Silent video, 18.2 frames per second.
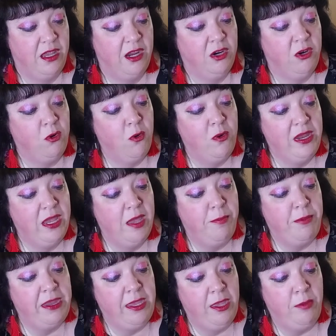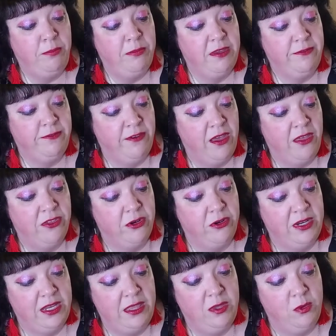Growing up, I helped my
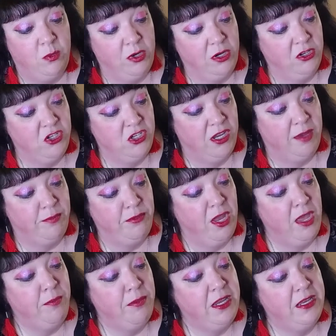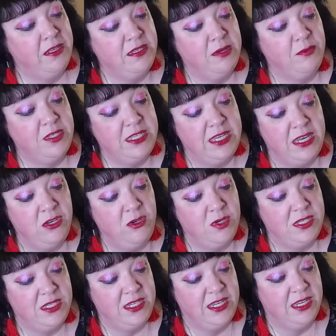father in the workshop, not because I was
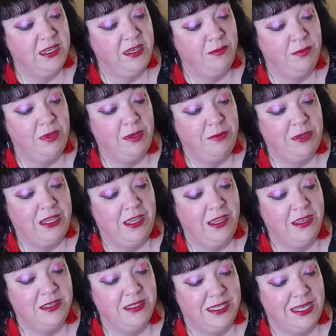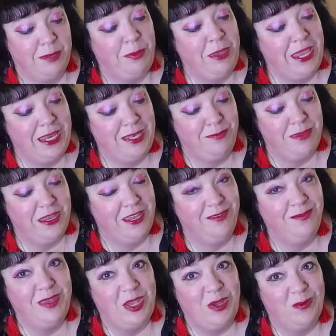interested, but because he paid
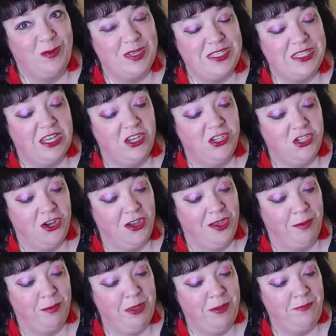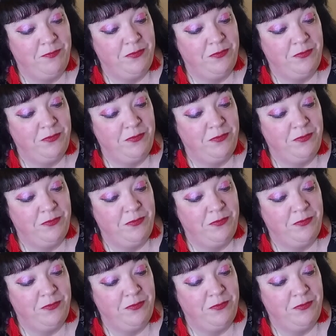me. It was a job.